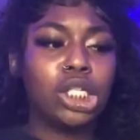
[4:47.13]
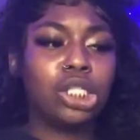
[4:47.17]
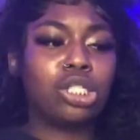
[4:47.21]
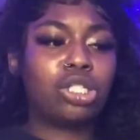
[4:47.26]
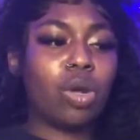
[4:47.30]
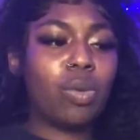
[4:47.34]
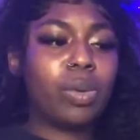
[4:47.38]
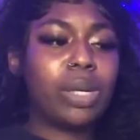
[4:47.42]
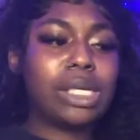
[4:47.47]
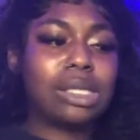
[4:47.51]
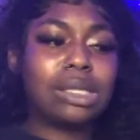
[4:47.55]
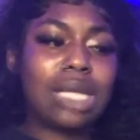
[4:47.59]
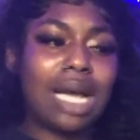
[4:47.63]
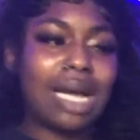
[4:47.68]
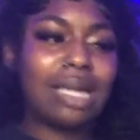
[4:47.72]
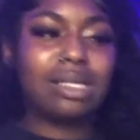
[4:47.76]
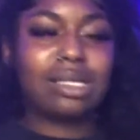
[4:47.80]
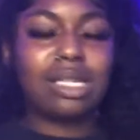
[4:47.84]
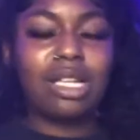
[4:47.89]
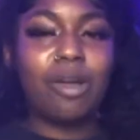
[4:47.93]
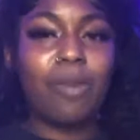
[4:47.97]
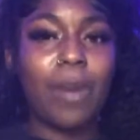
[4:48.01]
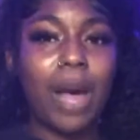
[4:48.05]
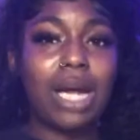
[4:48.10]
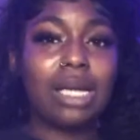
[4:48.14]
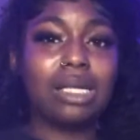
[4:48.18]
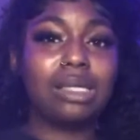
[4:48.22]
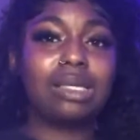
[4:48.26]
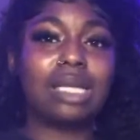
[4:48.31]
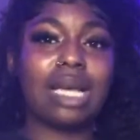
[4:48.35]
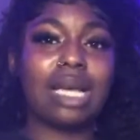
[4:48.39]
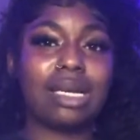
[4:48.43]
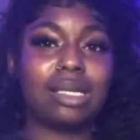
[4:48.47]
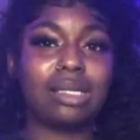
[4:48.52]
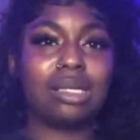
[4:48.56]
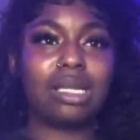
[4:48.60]
So we were texting
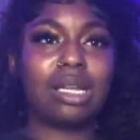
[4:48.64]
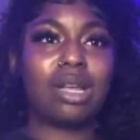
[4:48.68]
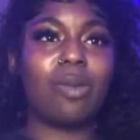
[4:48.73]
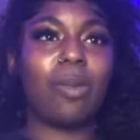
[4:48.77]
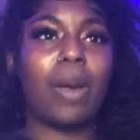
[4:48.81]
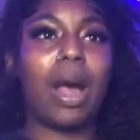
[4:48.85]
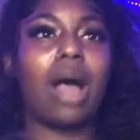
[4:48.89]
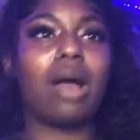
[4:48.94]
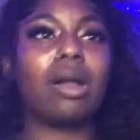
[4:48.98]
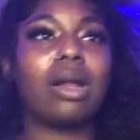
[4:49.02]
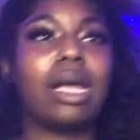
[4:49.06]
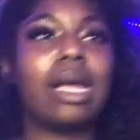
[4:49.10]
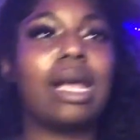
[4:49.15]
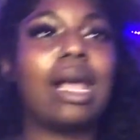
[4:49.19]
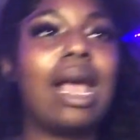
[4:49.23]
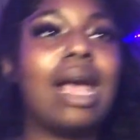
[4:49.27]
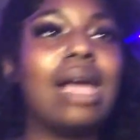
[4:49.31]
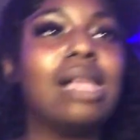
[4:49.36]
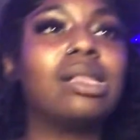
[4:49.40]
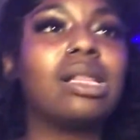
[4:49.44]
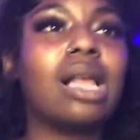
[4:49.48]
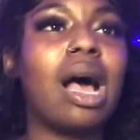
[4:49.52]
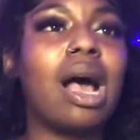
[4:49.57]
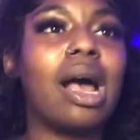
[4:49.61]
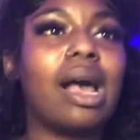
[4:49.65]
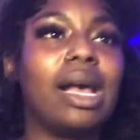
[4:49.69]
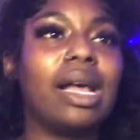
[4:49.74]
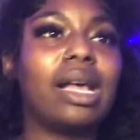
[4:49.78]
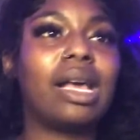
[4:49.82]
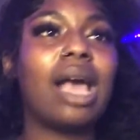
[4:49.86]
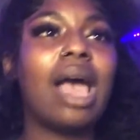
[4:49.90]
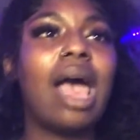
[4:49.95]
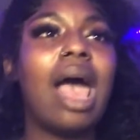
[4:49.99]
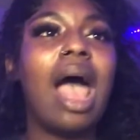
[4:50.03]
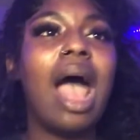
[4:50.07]
about it, and like,